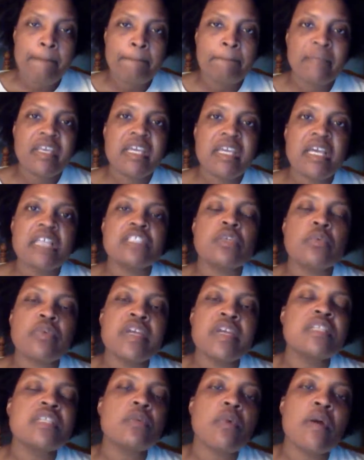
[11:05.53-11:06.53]
Because the
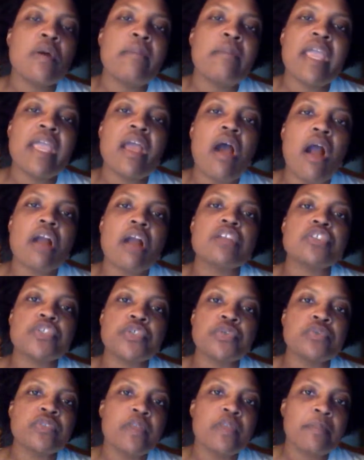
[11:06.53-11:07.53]
reason what made
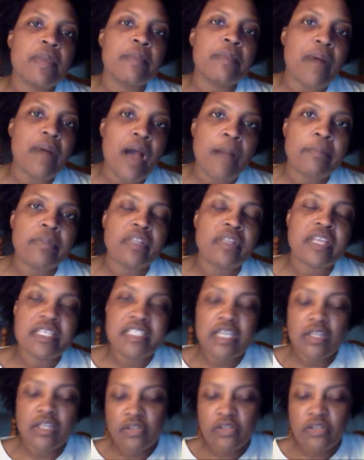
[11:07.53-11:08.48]
R-Truth to be popular, because